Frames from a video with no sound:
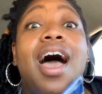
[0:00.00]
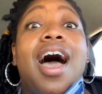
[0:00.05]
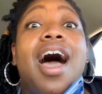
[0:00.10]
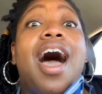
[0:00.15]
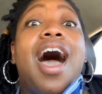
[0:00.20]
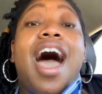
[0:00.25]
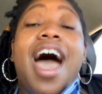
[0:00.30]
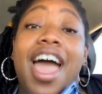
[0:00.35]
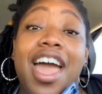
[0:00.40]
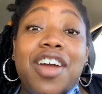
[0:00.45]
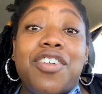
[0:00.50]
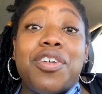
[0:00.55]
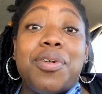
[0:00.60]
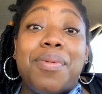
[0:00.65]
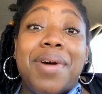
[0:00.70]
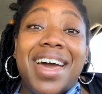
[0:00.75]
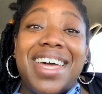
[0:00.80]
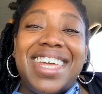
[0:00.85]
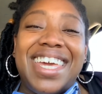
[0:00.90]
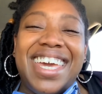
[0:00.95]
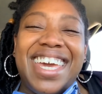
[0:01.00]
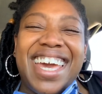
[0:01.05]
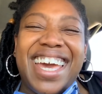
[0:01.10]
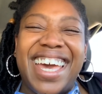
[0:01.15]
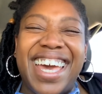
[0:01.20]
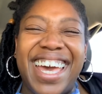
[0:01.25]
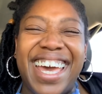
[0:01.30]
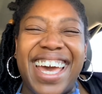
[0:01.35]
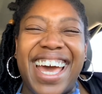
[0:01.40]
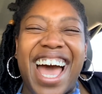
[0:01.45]
Hi, everybody.
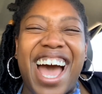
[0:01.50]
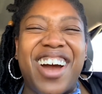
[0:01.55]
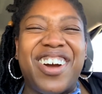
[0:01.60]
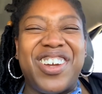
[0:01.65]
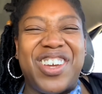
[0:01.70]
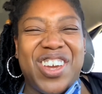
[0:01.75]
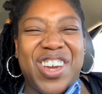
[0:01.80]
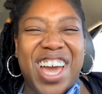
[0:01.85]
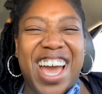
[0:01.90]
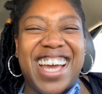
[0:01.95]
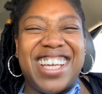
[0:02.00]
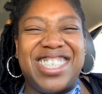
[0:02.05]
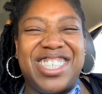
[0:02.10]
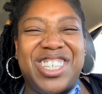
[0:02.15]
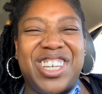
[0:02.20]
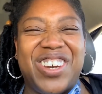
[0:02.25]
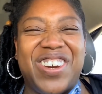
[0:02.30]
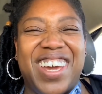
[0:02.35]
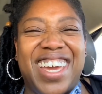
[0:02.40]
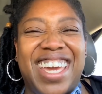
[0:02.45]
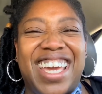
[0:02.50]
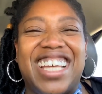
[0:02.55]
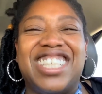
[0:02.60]
How are you guys doing?